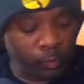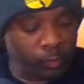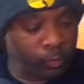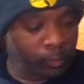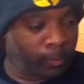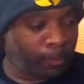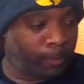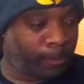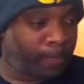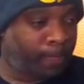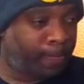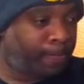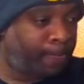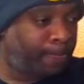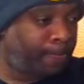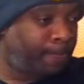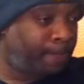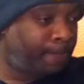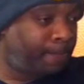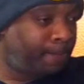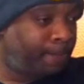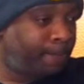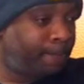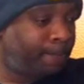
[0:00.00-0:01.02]

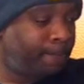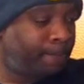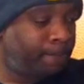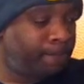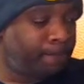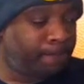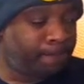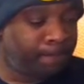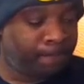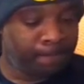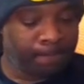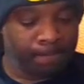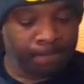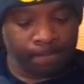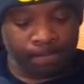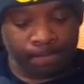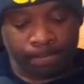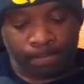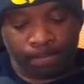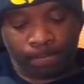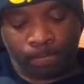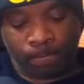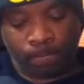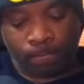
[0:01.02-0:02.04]

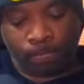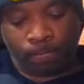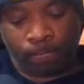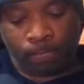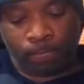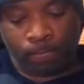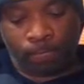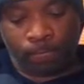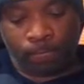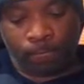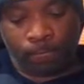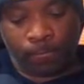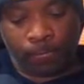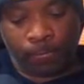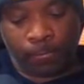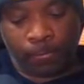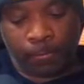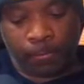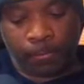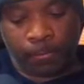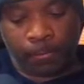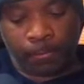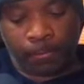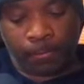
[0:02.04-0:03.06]

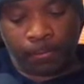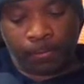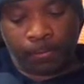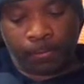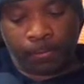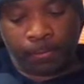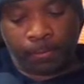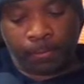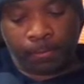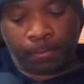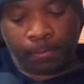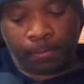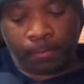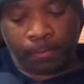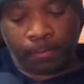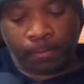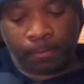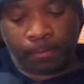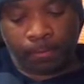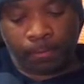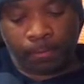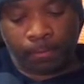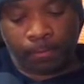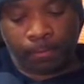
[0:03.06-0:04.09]

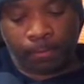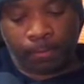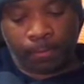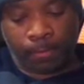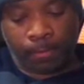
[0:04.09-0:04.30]
This person isn't speaking.